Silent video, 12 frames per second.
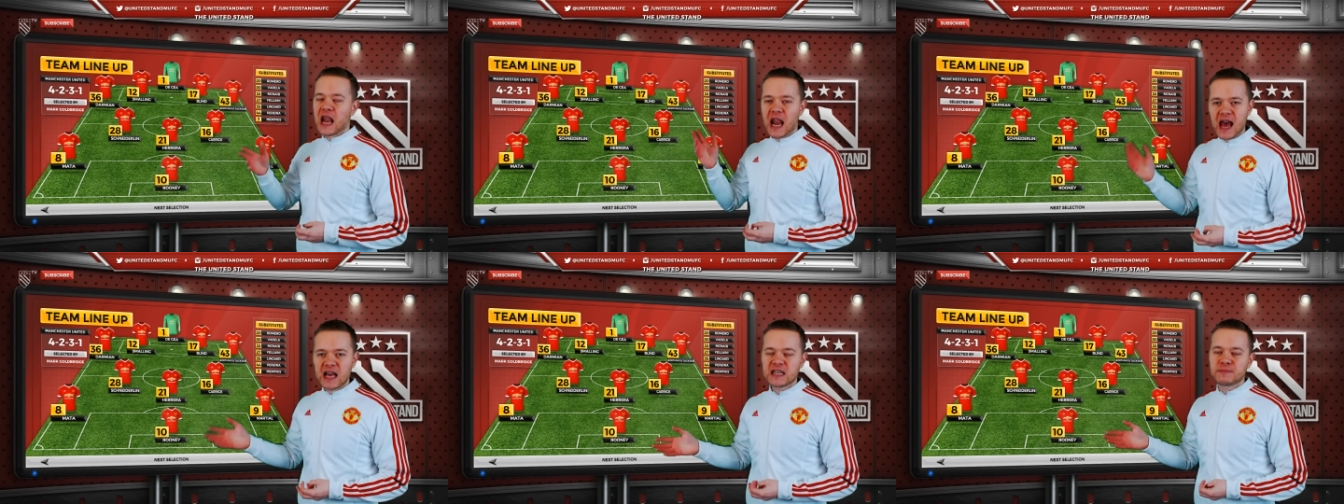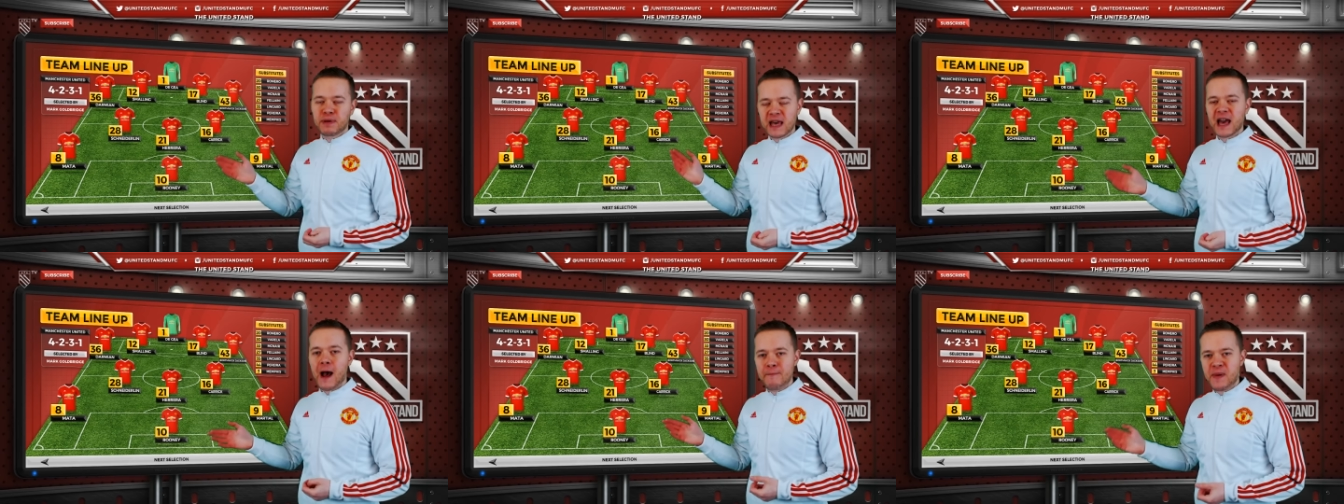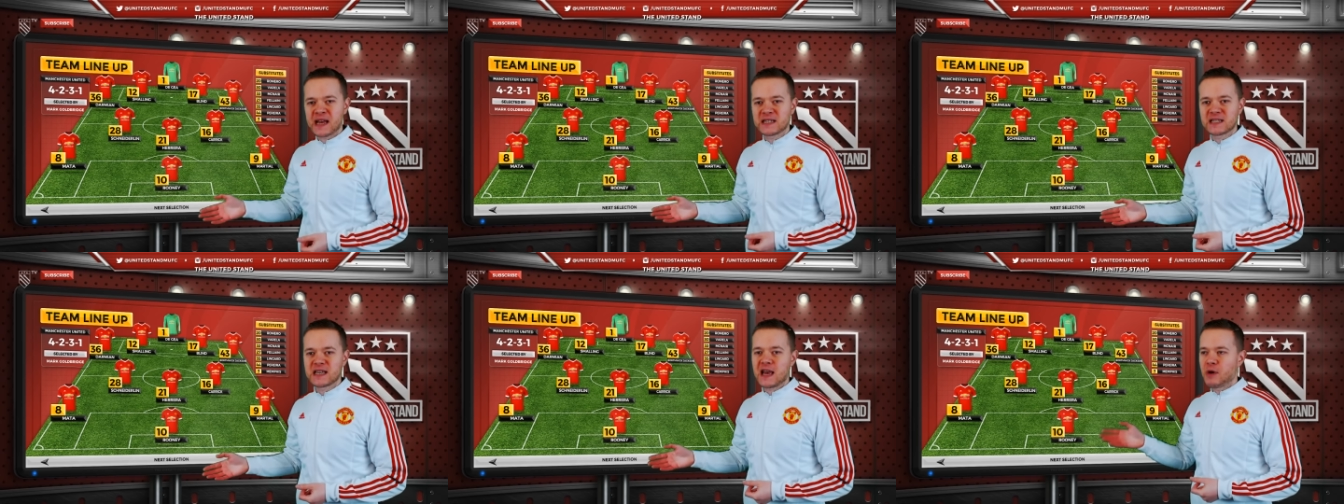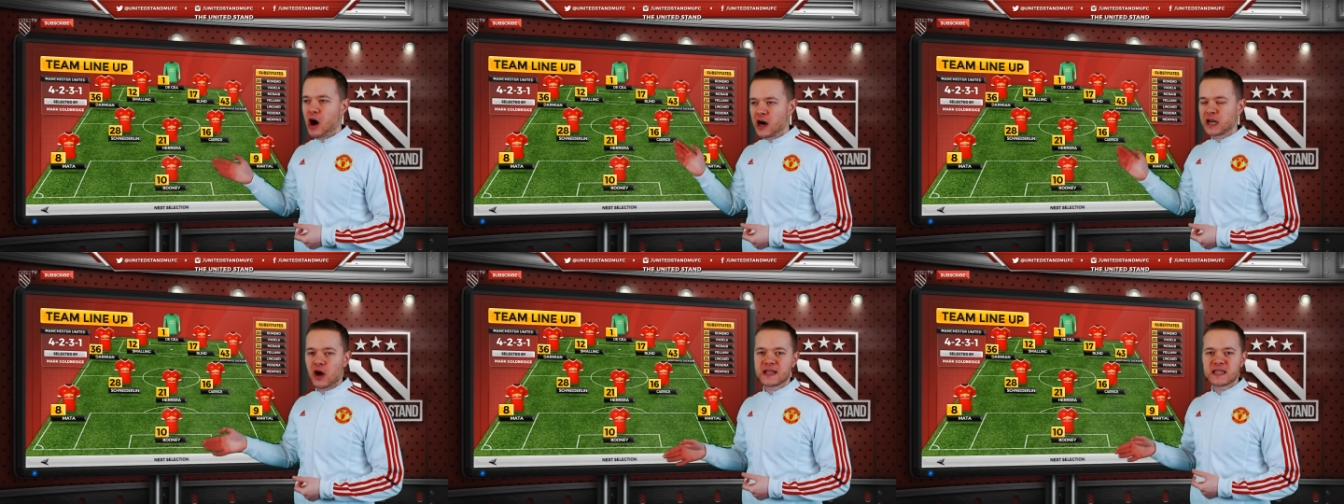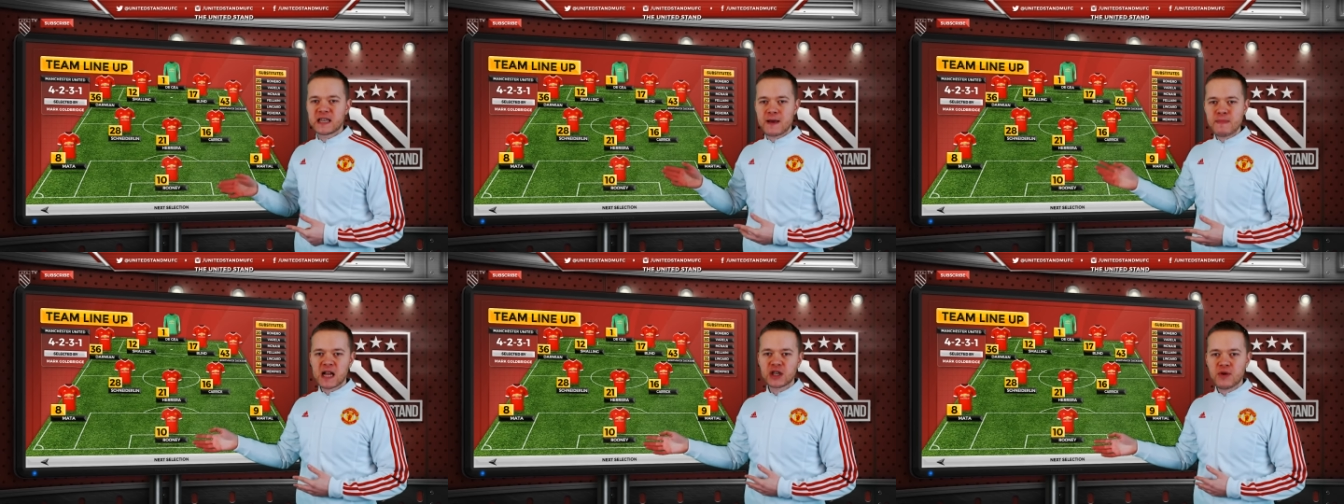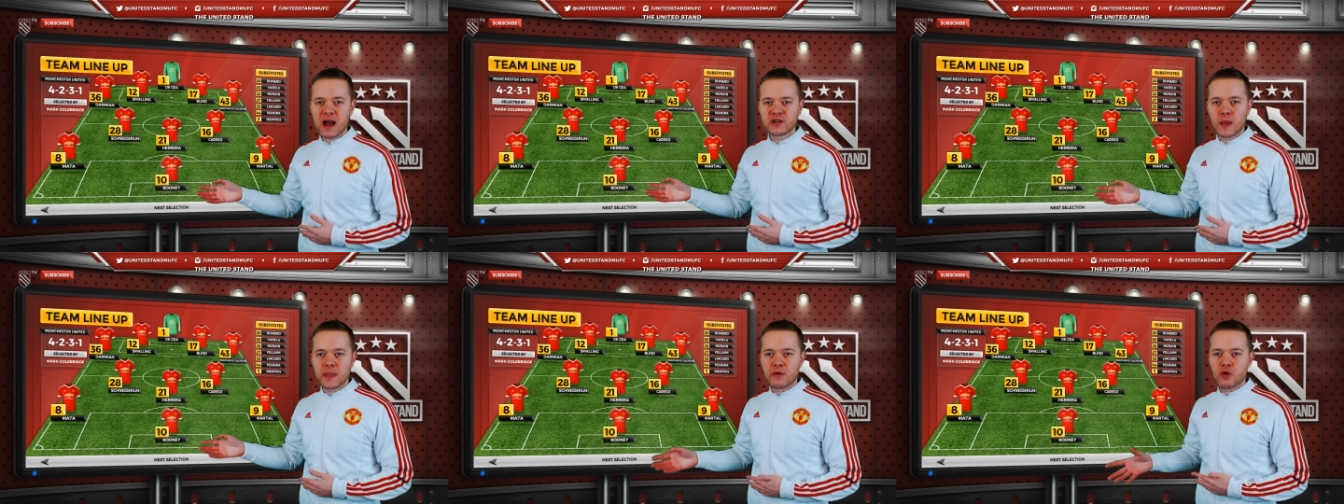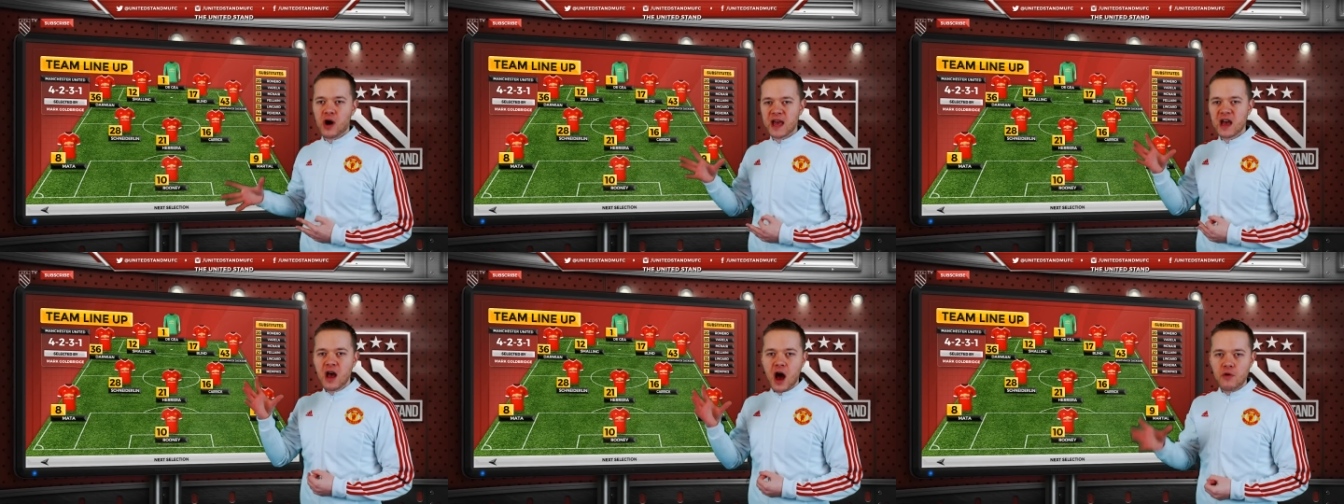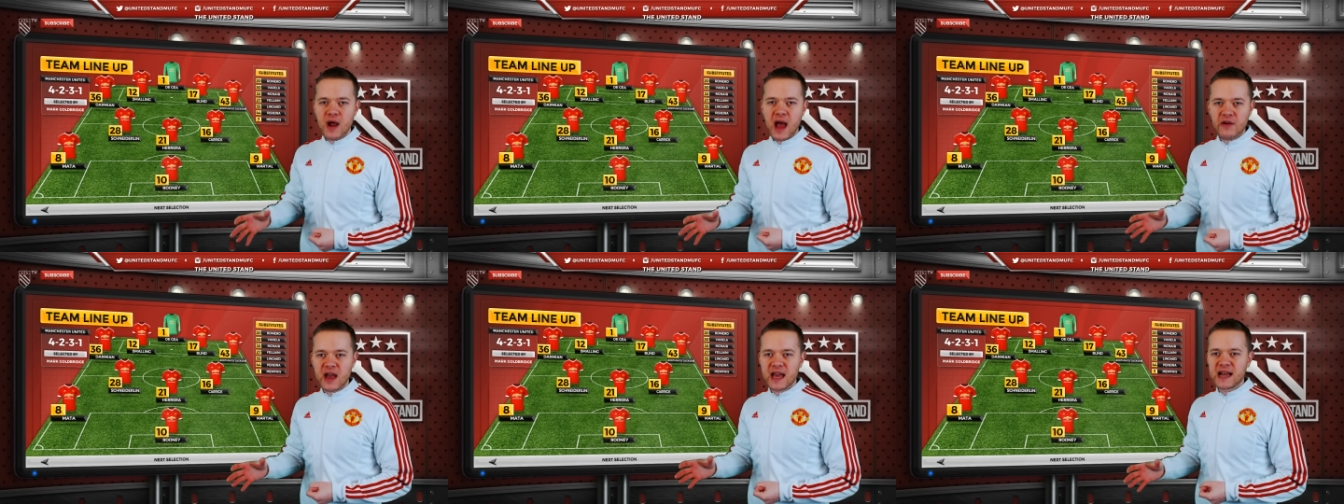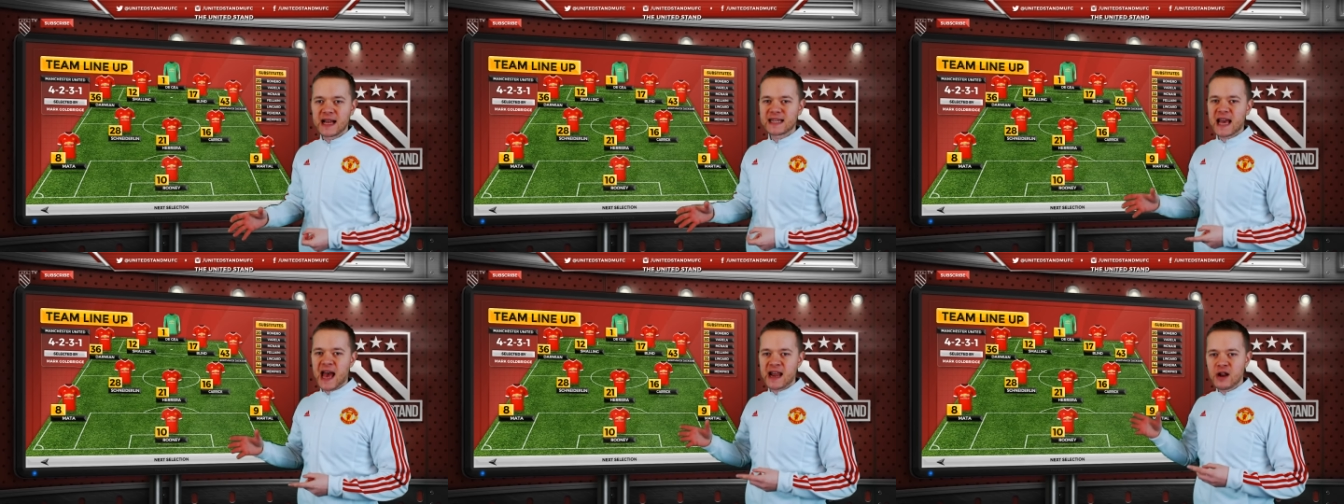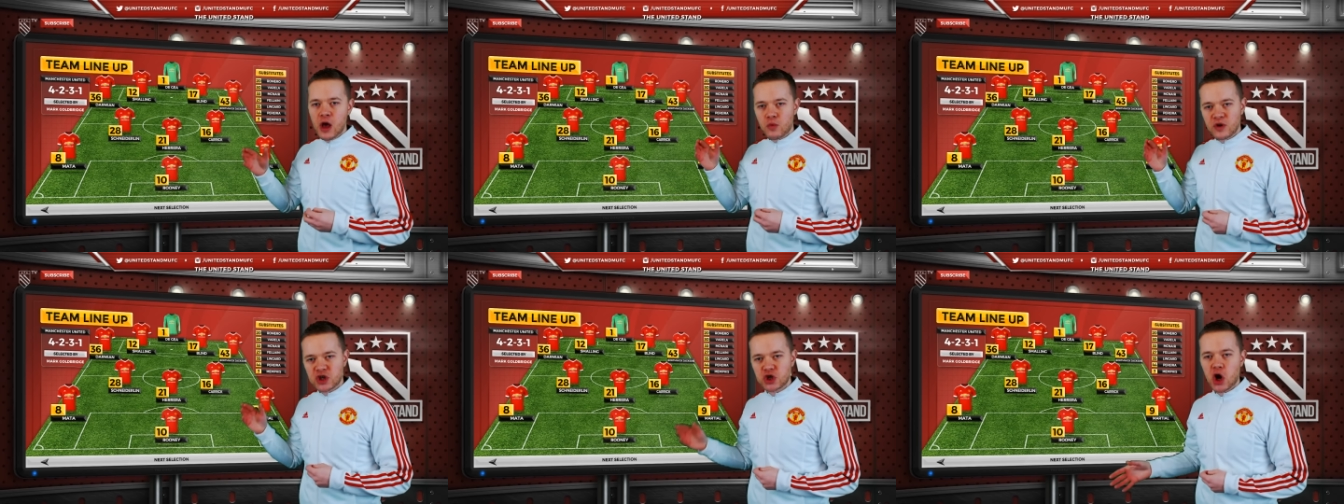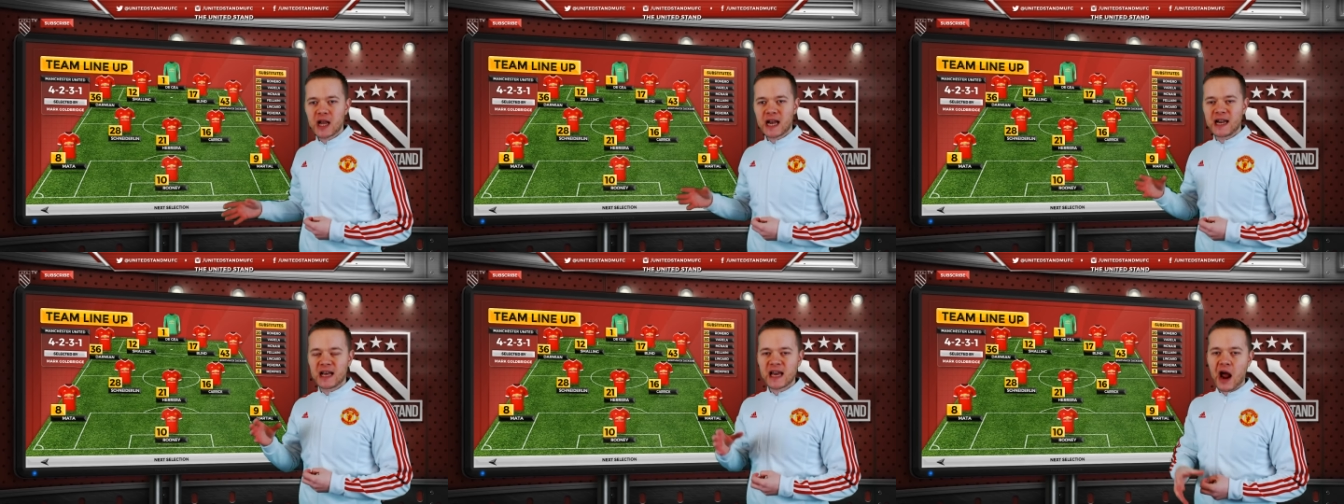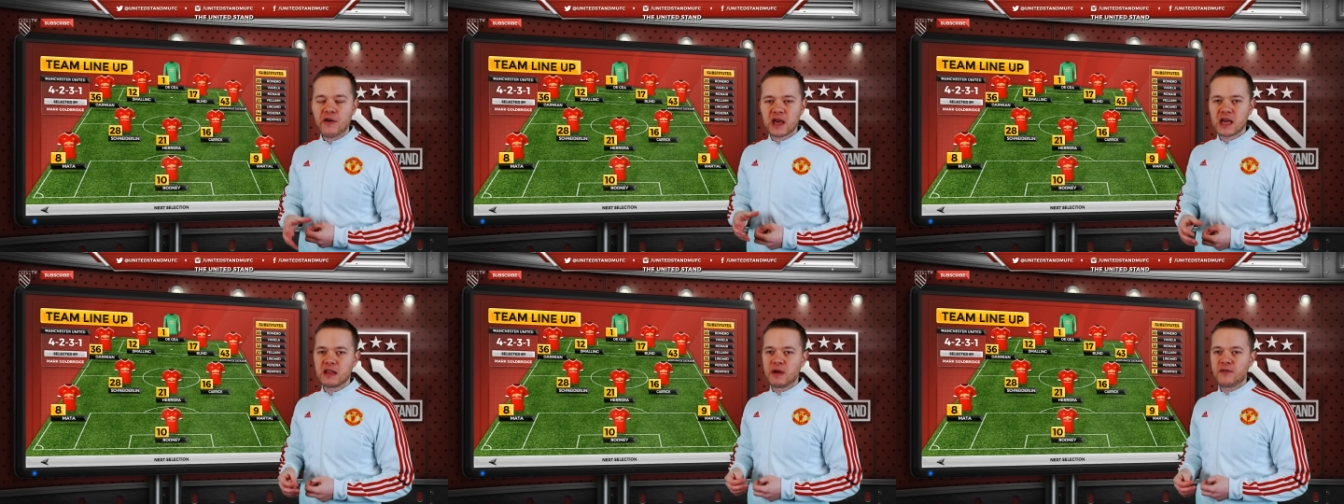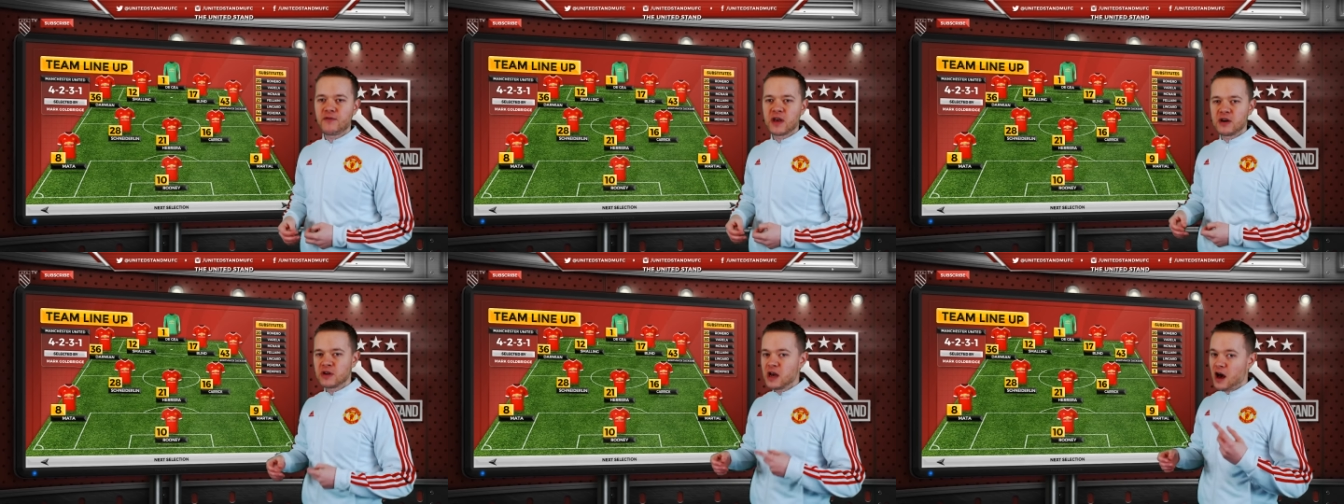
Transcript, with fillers: Let's pick our best team. I'd like to see Mata out on the right, Herrera in at 10, with Schneiderlin and Carrick in the midfield.